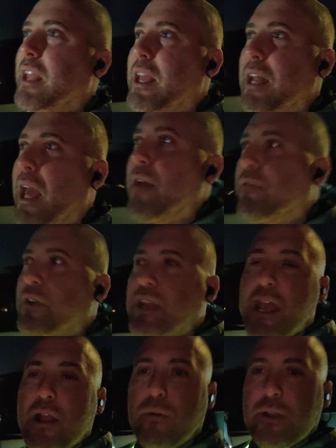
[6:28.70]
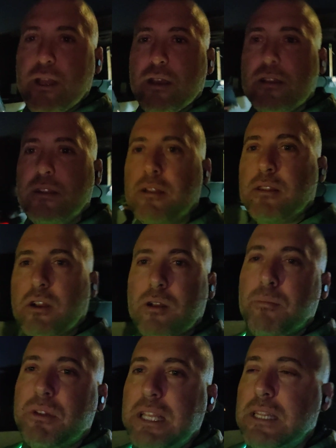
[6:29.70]
In every area, they're
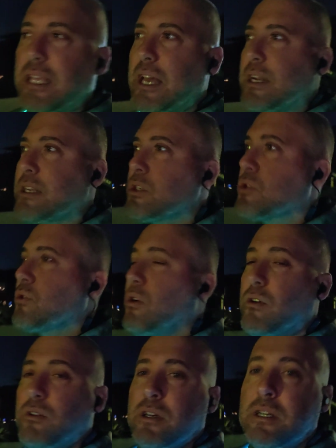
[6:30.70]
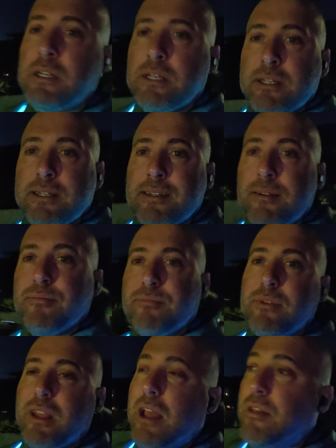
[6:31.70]
completely out of control,
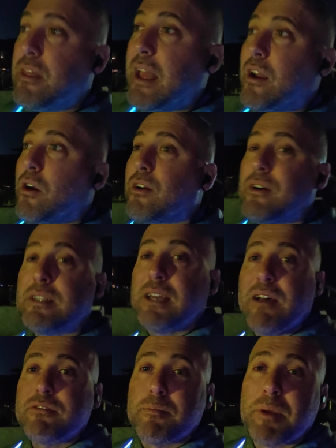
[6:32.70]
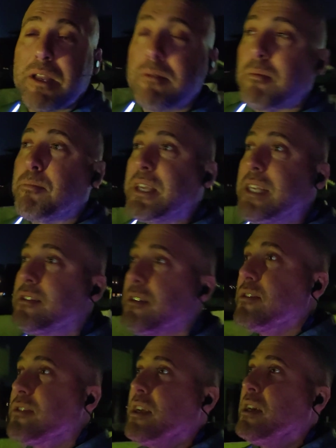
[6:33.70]
and they are going to have to pick up the
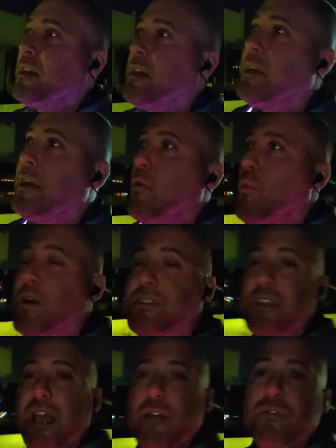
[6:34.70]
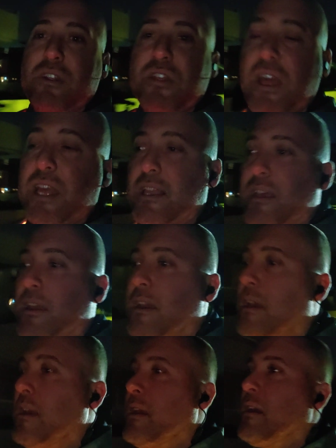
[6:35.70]
pieces once everything.
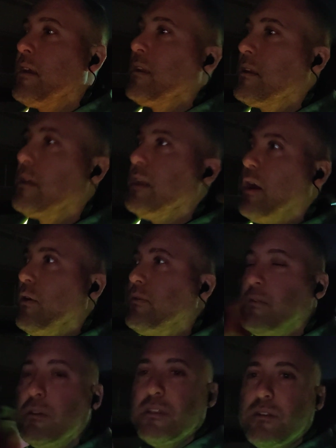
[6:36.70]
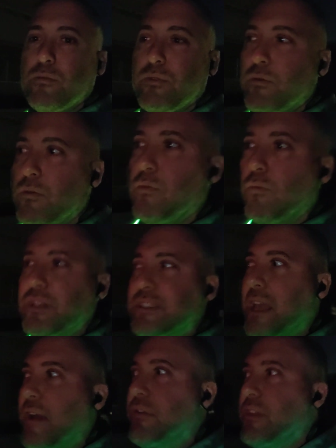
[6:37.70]
You know, hella weird.
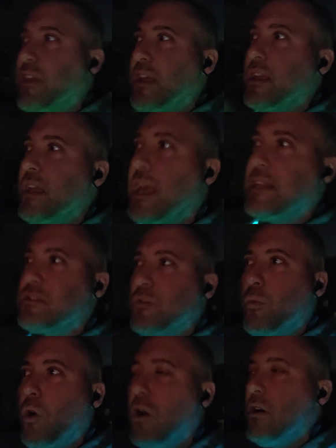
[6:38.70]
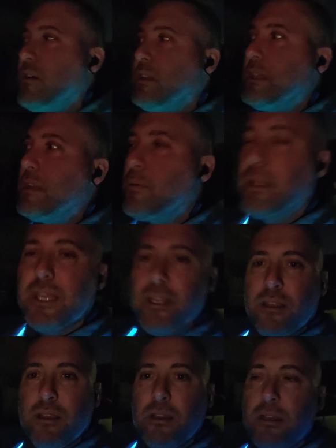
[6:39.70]
once everything hits the wall, literally,
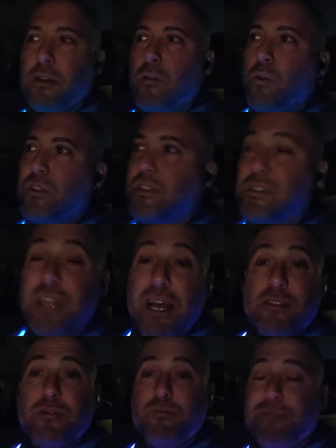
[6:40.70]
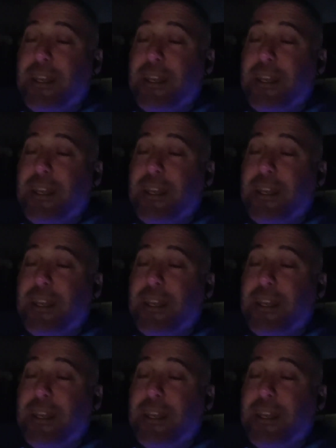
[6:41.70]
which is that